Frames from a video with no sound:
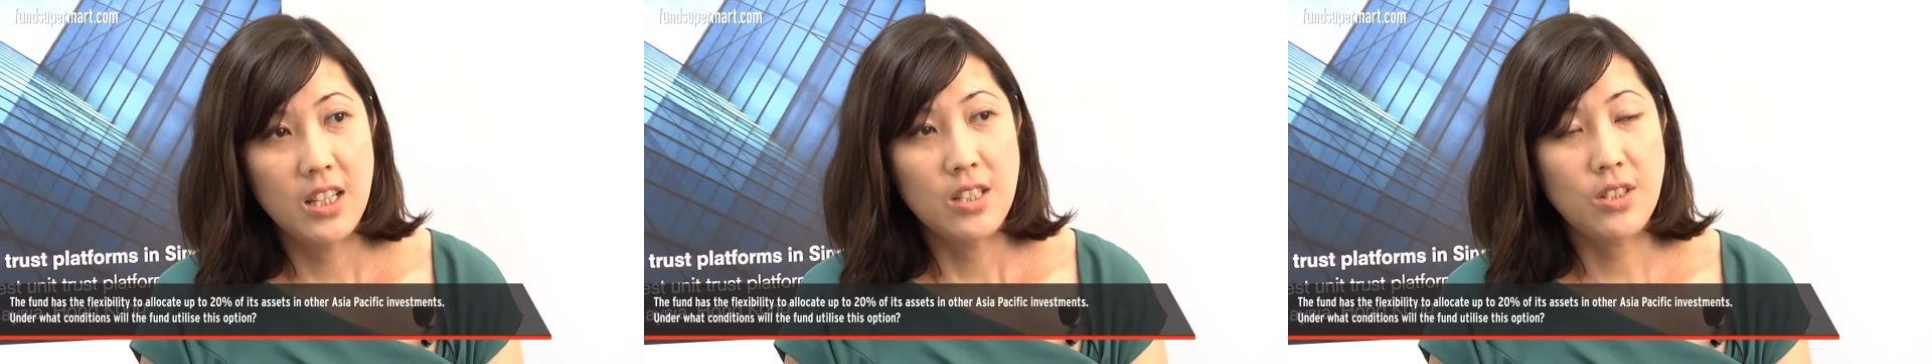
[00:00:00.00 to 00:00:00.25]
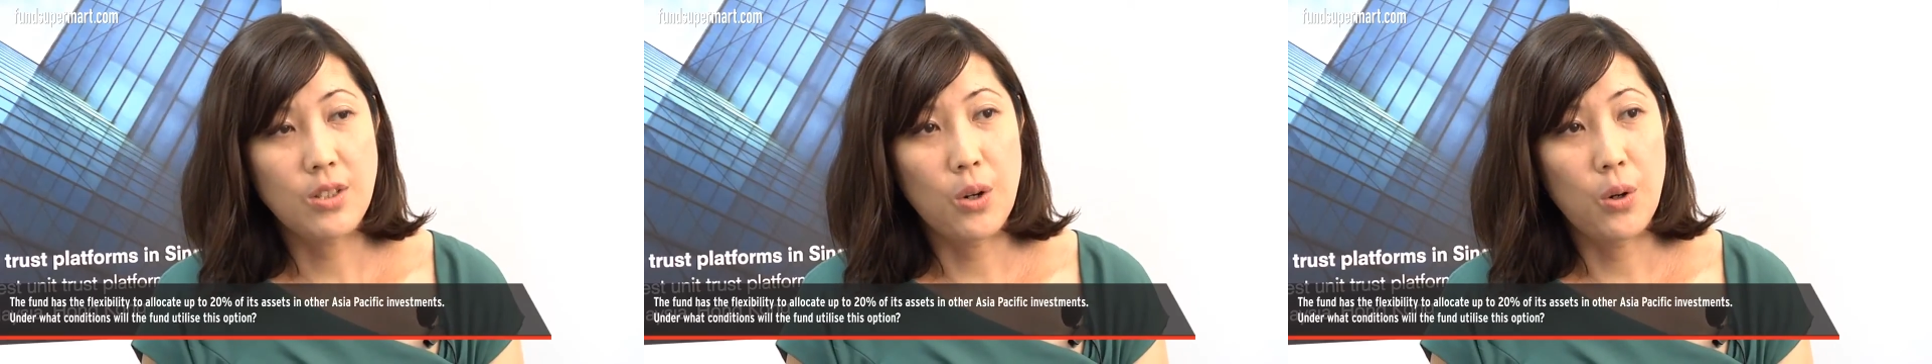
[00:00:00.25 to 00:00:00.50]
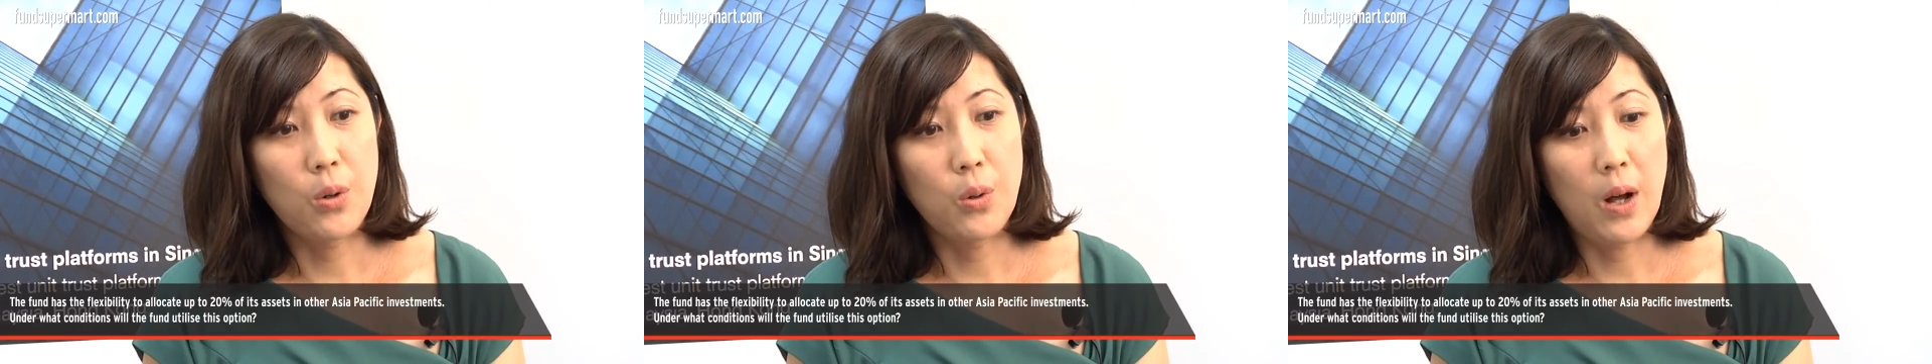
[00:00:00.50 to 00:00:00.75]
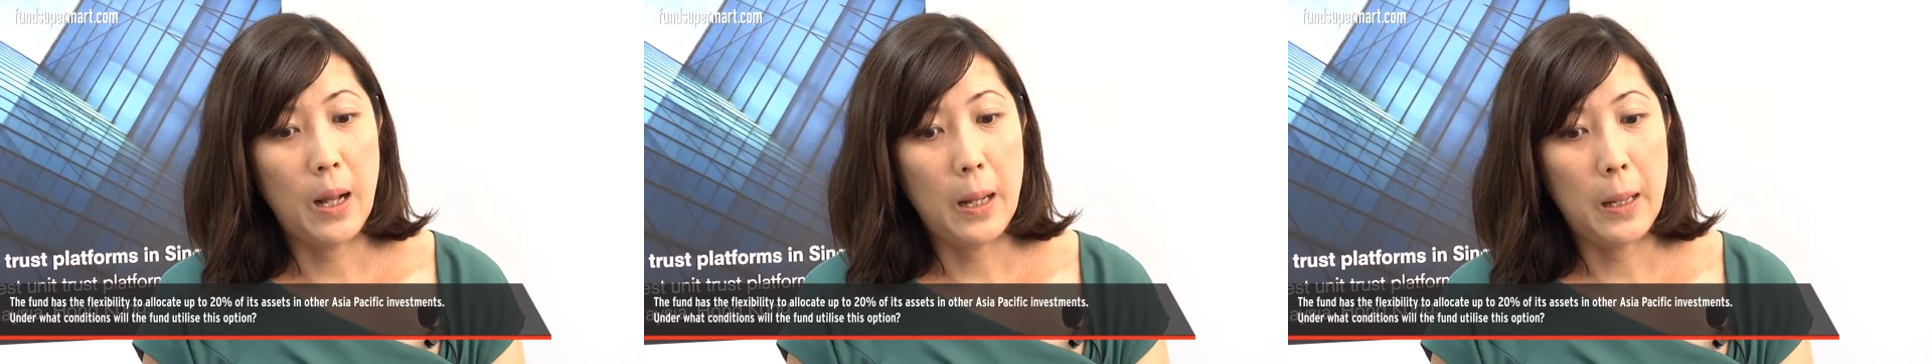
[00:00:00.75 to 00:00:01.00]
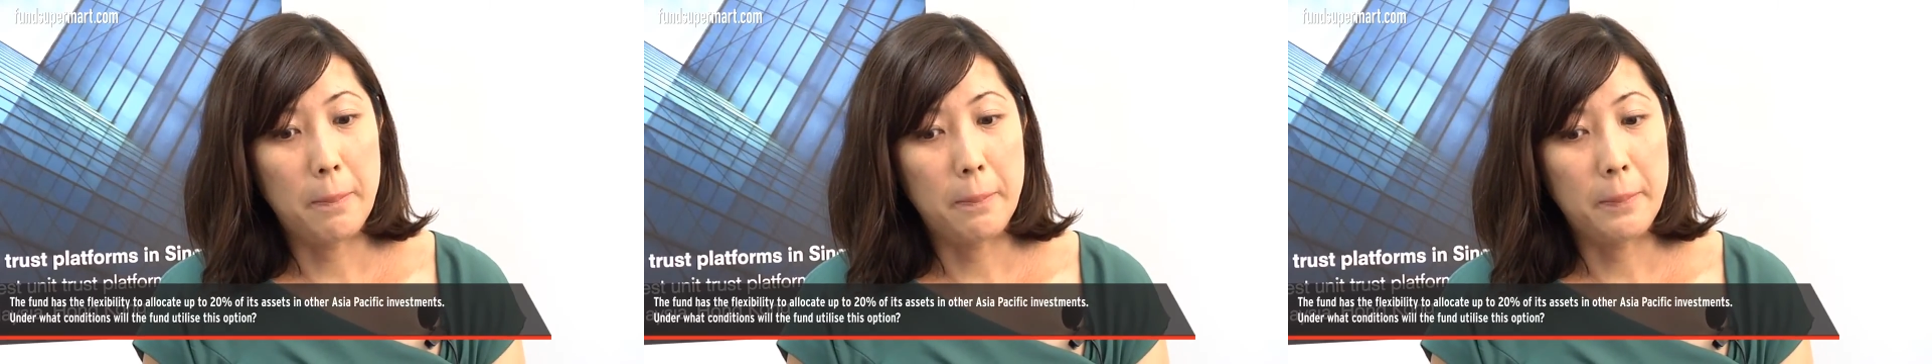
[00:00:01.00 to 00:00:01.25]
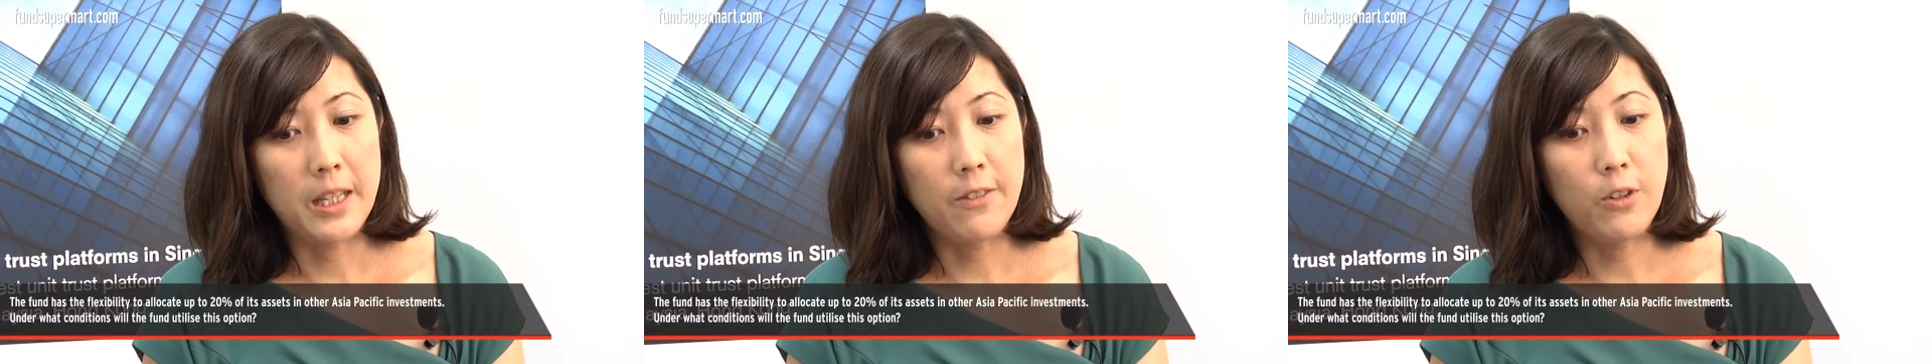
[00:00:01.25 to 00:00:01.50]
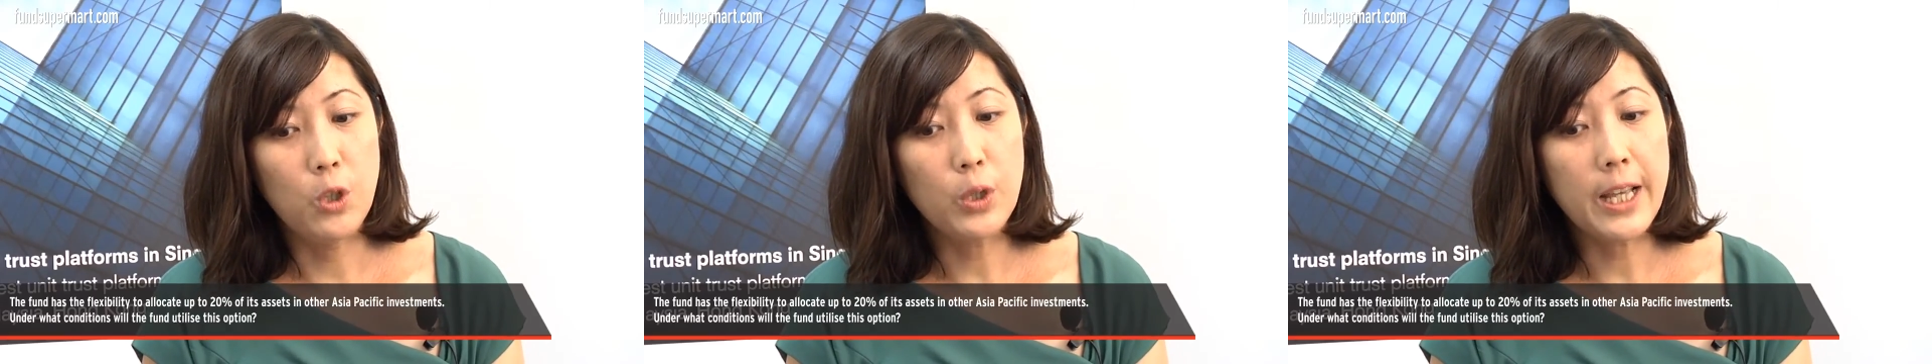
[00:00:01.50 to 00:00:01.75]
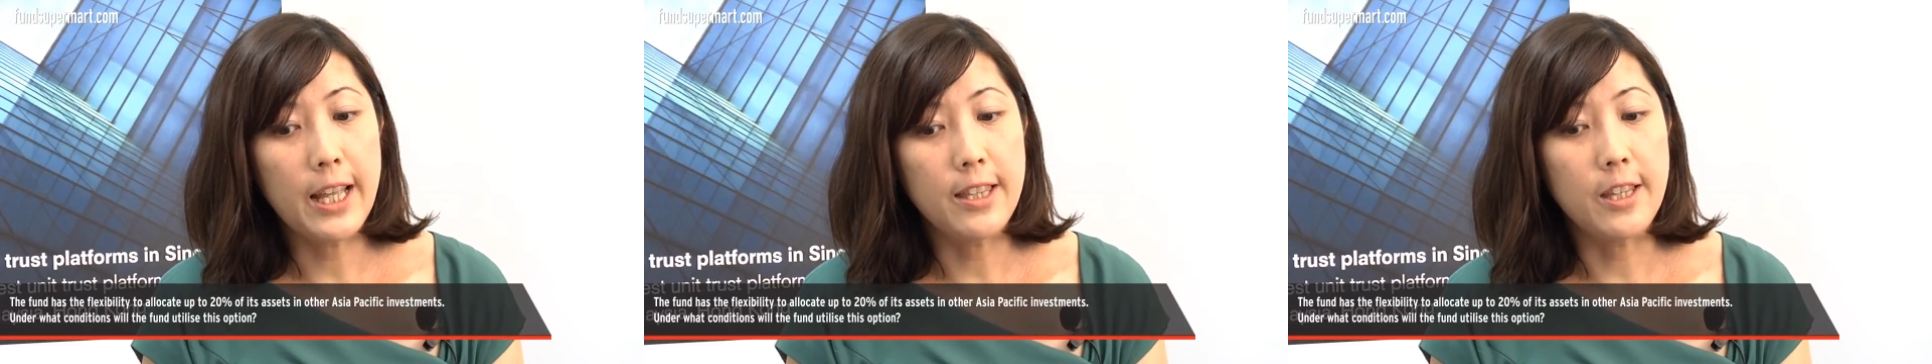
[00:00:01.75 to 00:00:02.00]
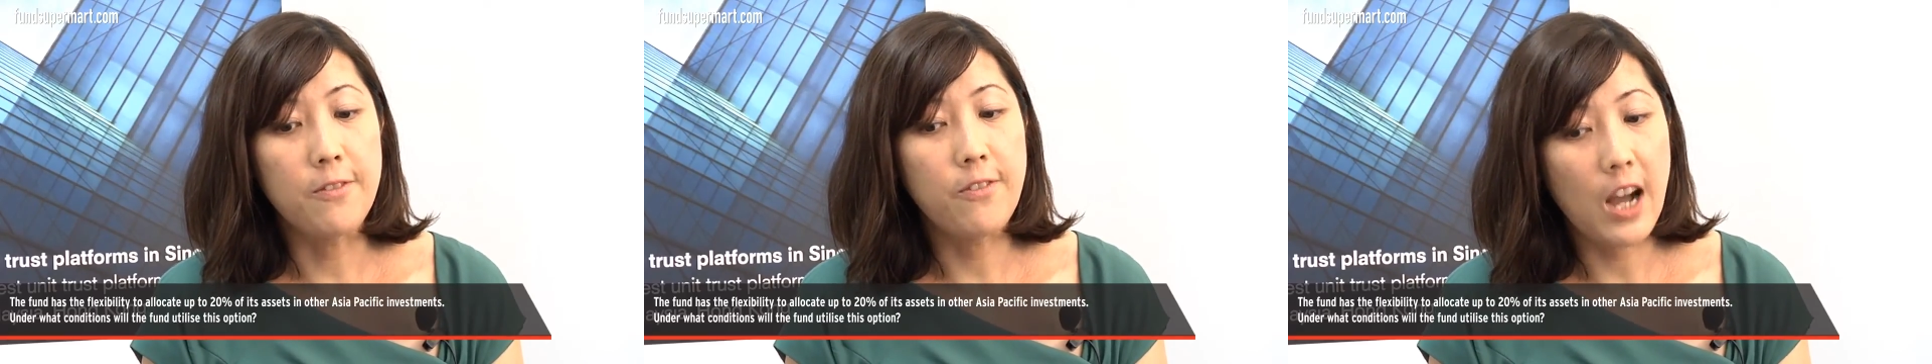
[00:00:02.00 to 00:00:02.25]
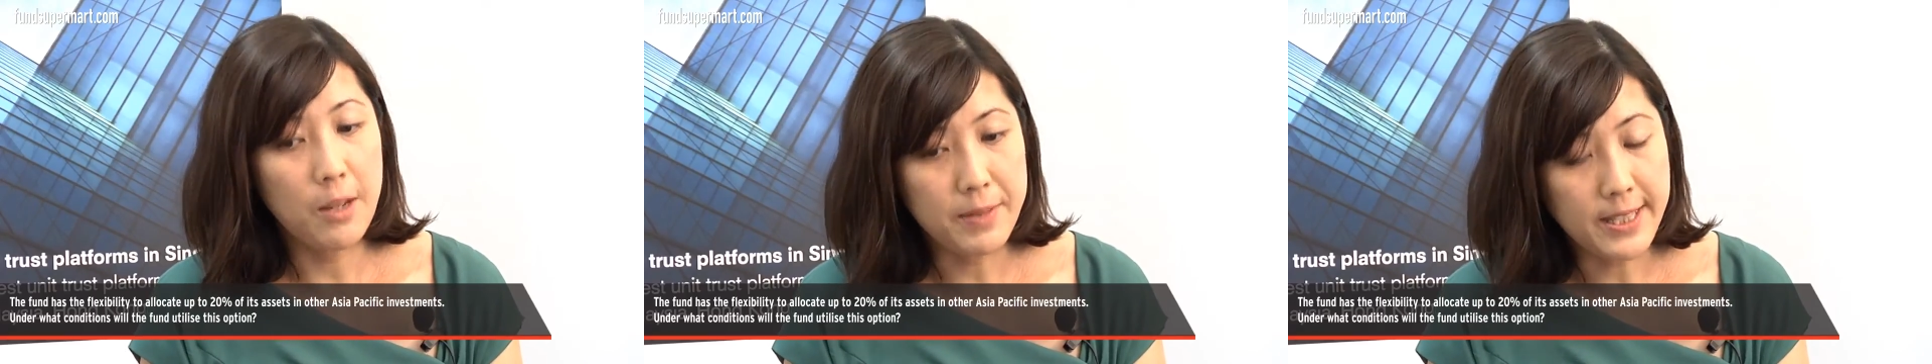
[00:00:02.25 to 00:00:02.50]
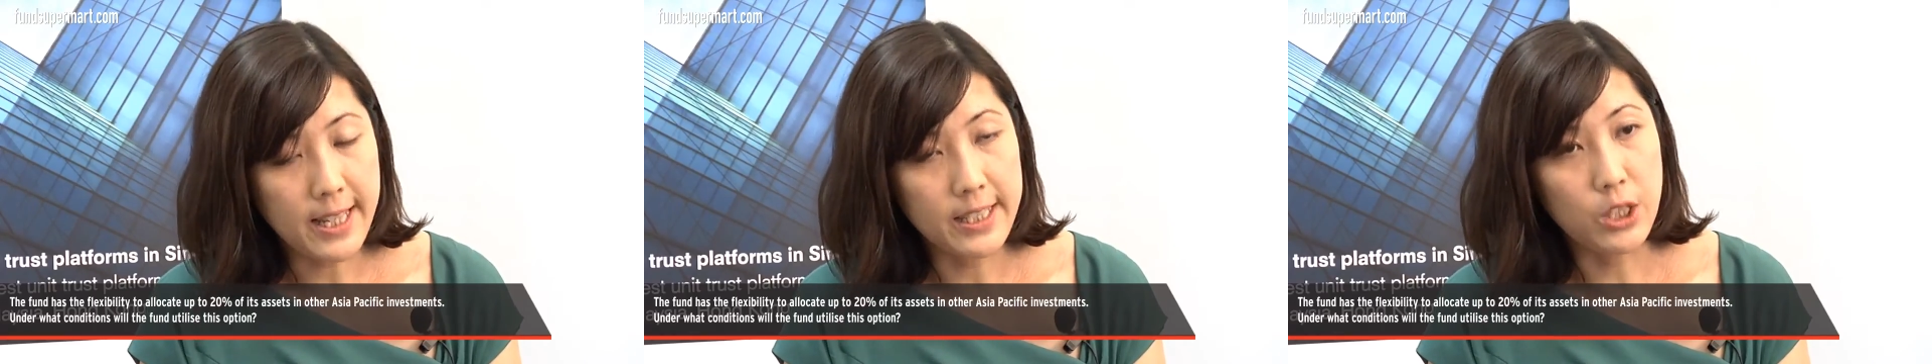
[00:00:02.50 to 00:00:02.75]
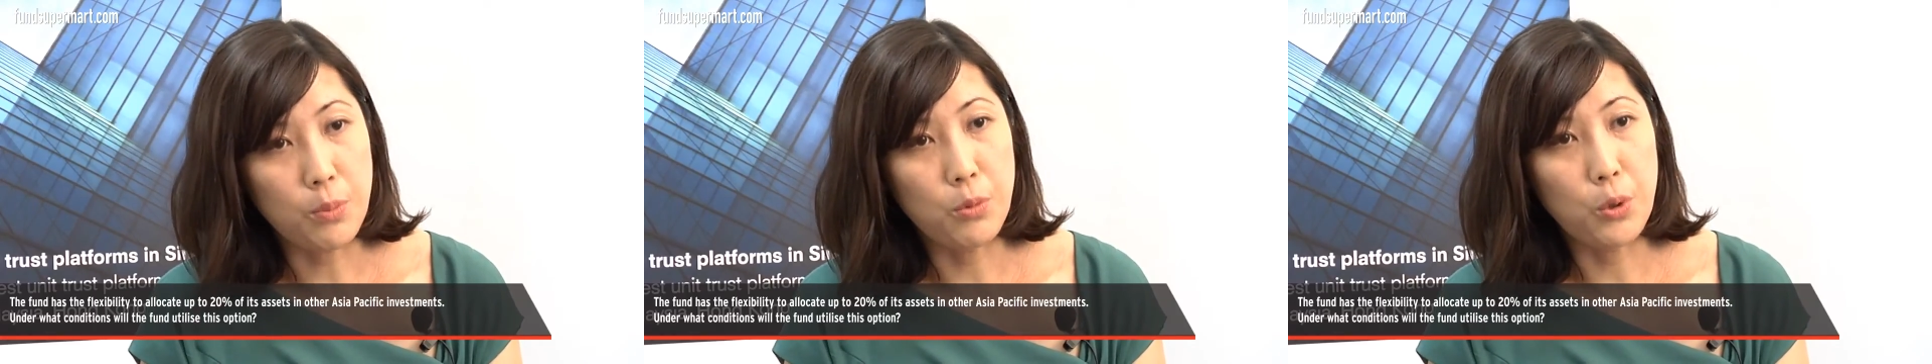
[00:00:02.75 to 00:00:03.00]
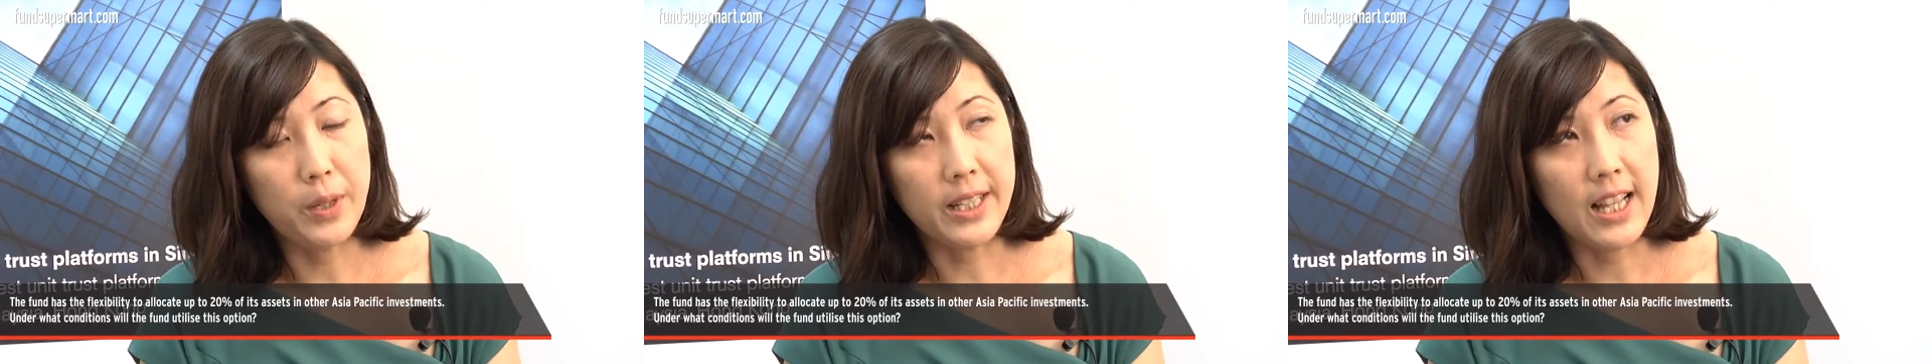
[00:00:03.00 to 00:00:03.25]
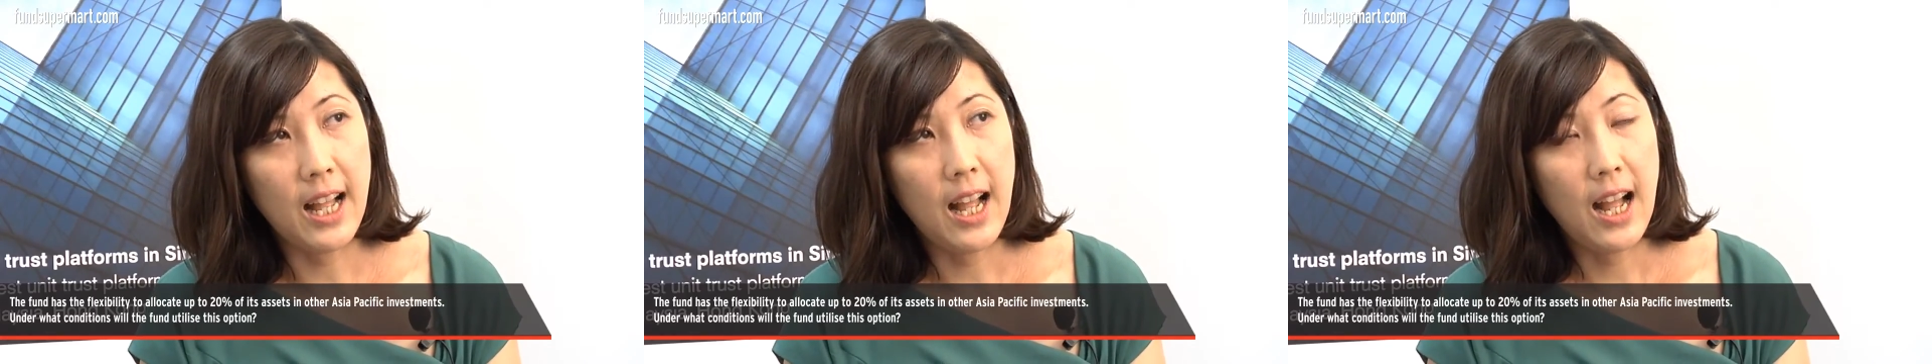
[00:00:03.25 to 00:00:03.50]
So if you look at the 5% at the moment,